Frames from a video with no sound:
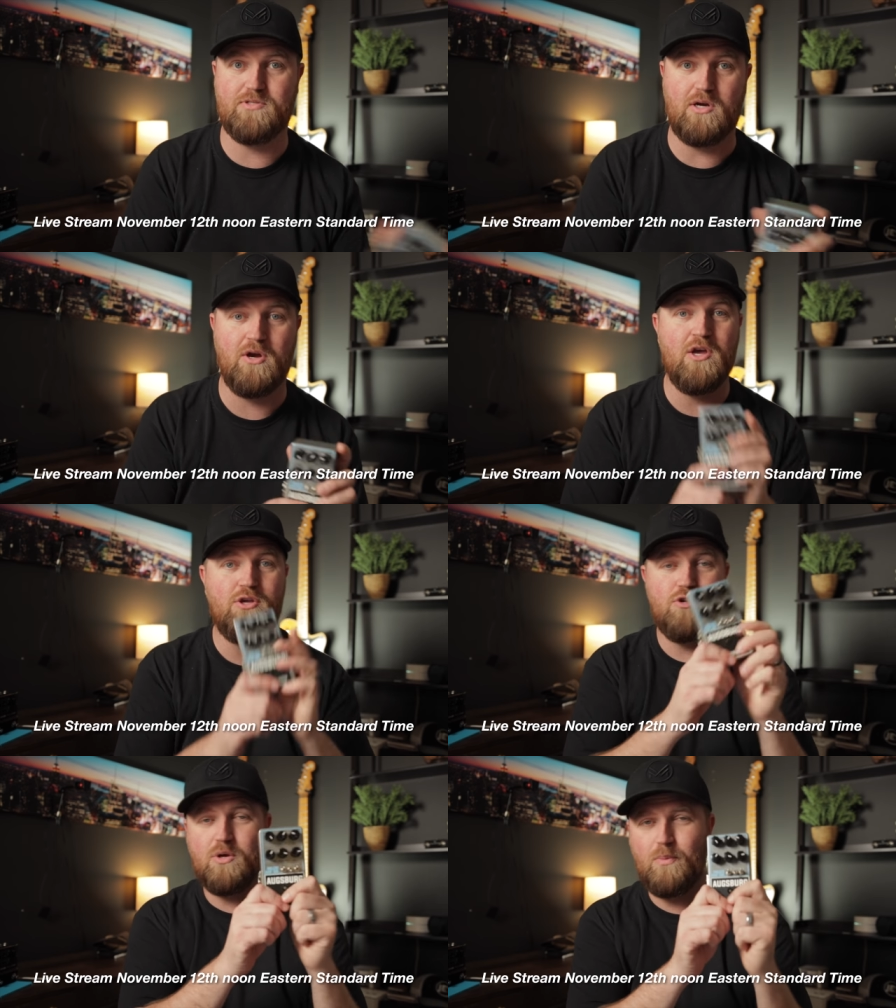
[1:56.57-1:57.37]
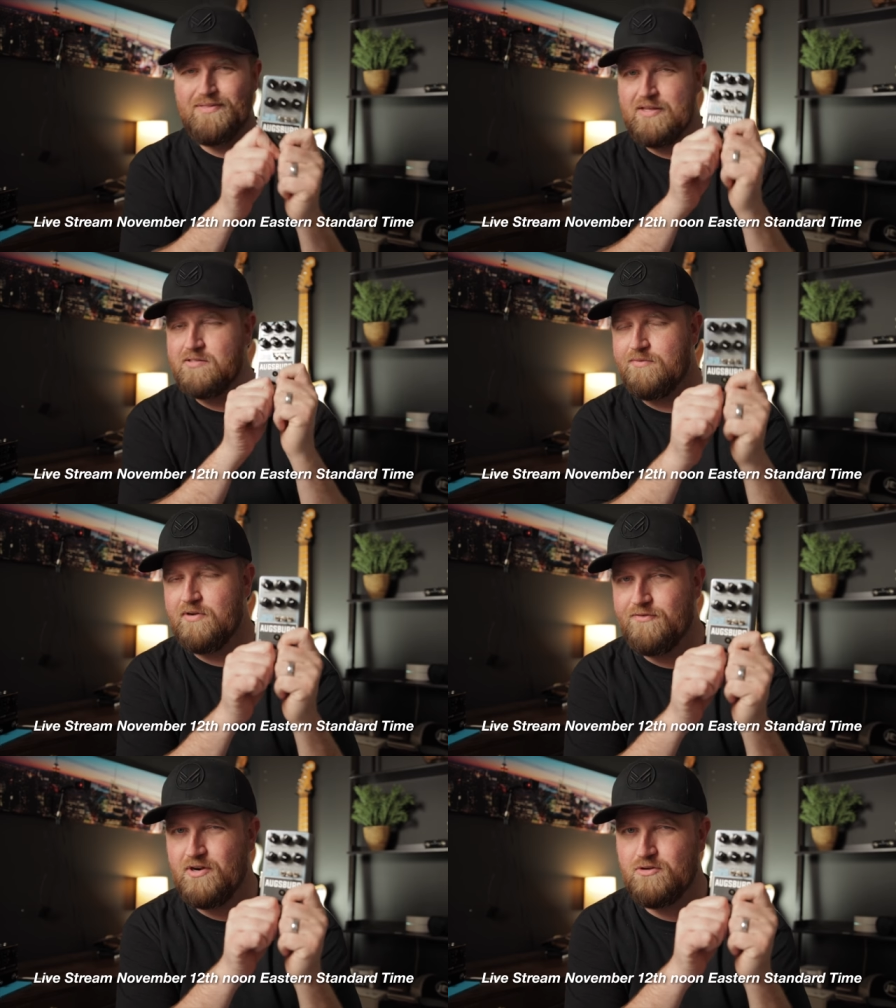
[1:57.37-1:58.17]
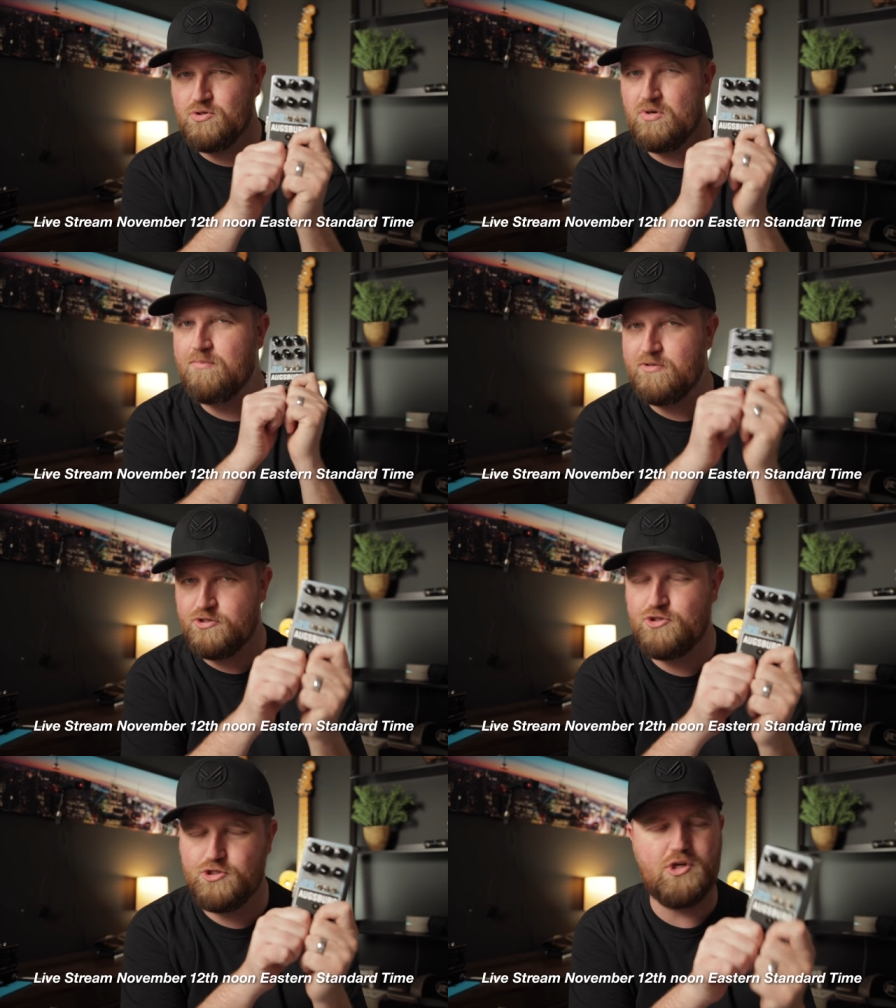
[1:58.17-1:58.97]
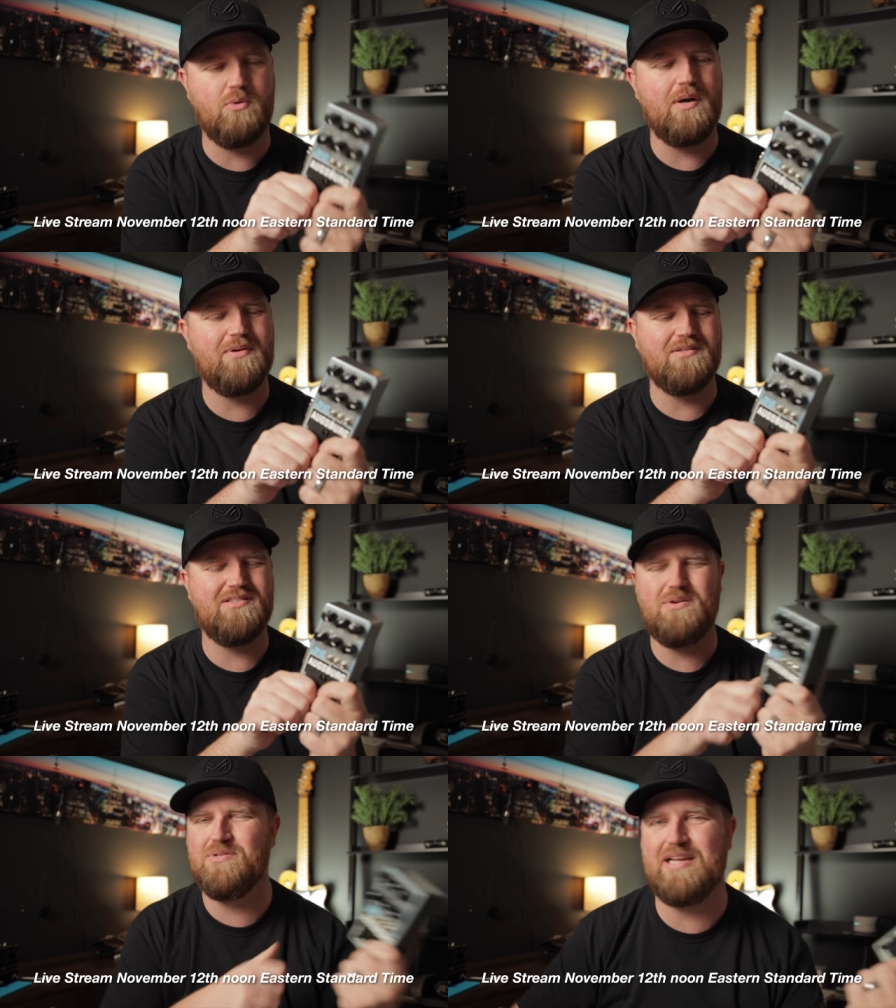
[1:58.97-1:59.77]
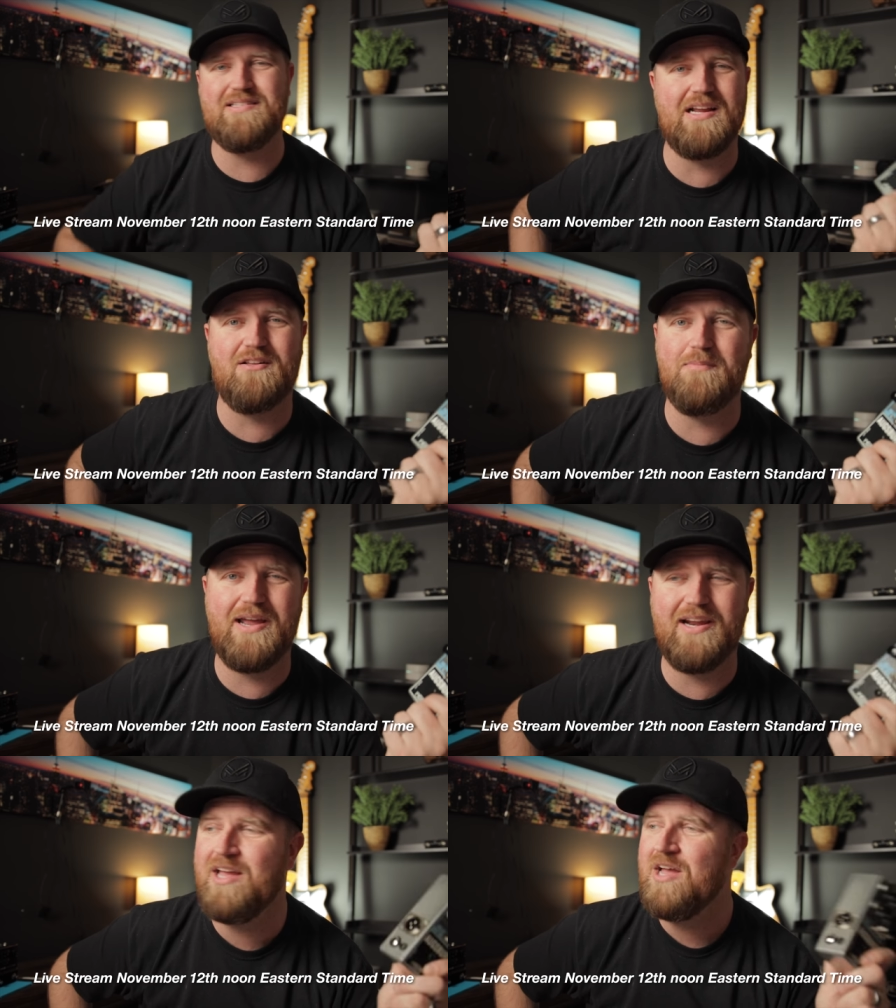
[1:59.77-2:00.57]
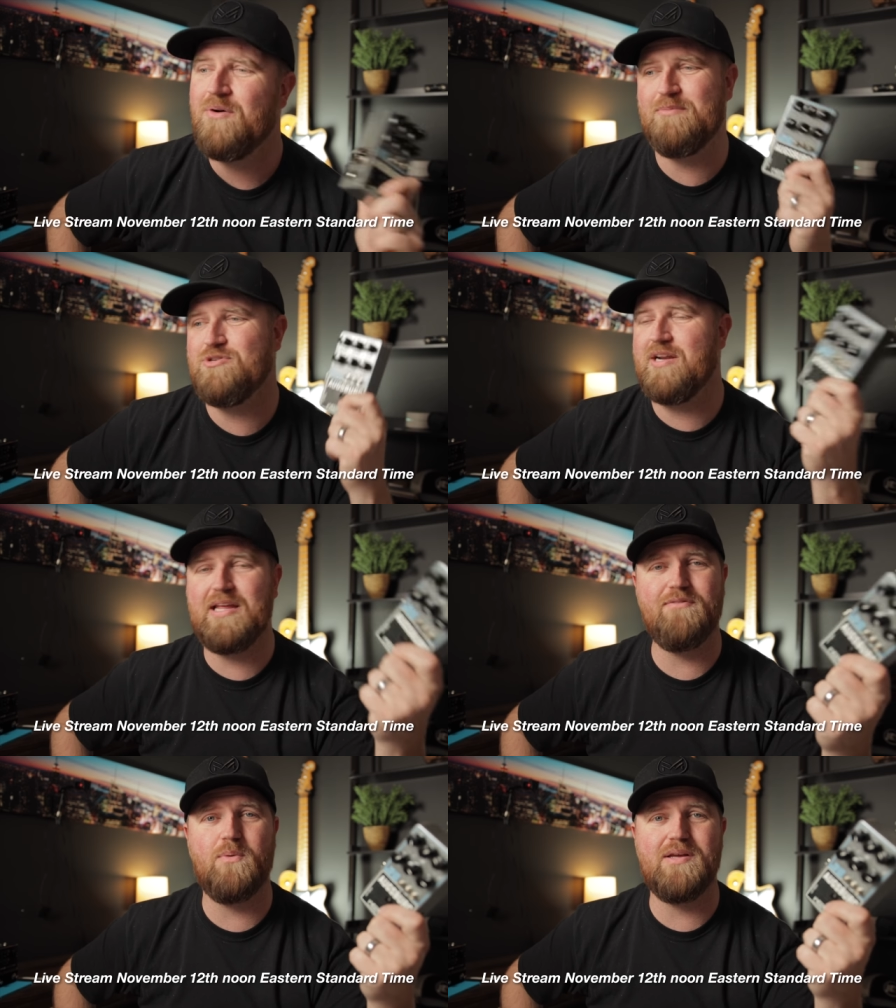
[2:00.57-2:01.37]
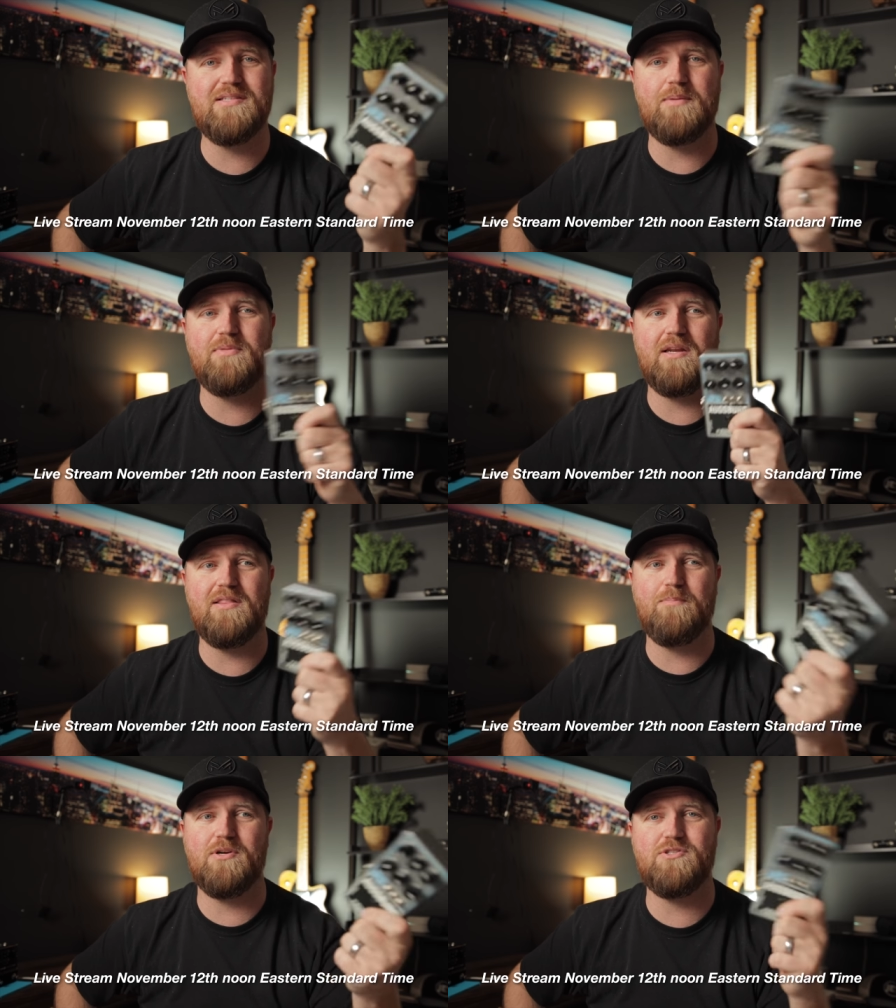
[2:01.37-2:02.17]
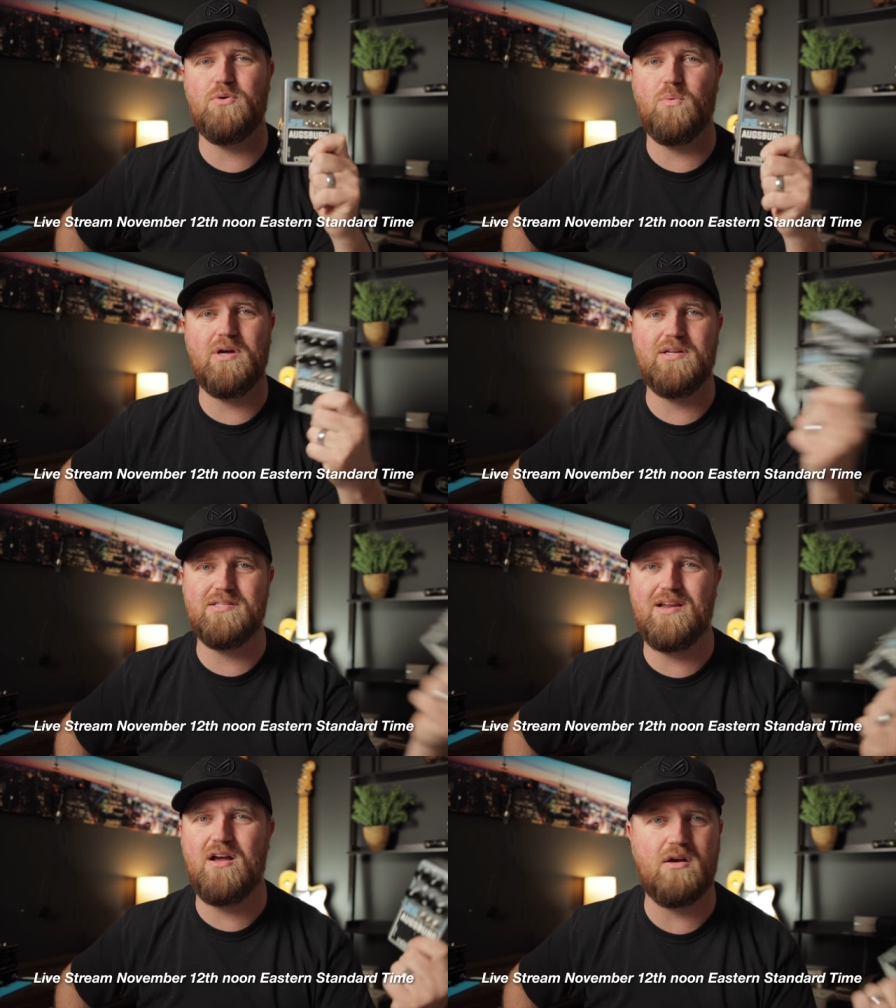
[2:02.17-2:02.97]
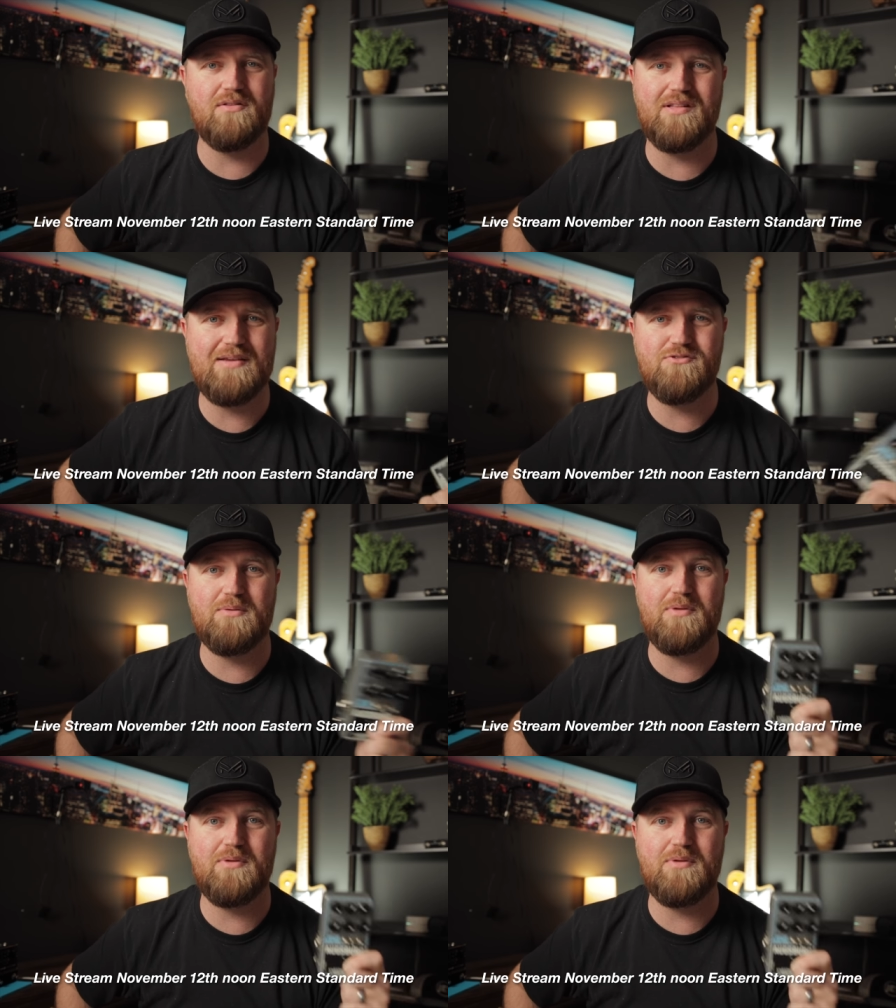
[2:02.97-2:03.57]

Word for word: So you can win this even if you don't show up, but you should show up because it's always anticlimactic when I'm trying to give away something and the person who won is not on the live stream.